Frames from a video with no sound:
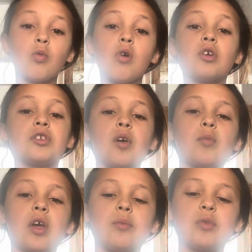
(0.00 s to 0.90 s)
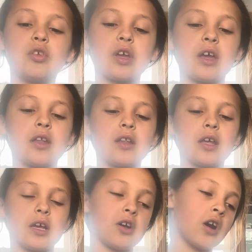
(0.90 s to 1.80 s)
sometimes you can
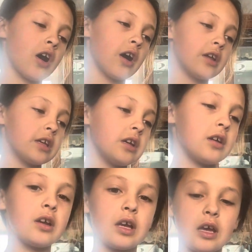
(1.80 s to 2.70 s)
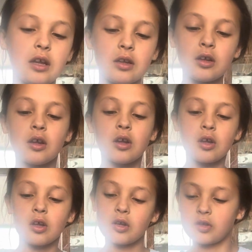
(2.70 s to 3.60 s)
like cut it again.
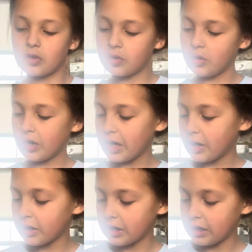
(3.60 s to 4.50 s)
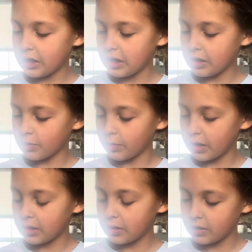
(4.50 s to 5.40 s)
So you can cut it either
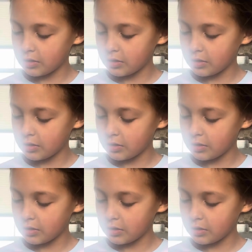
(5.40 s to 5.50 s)
way.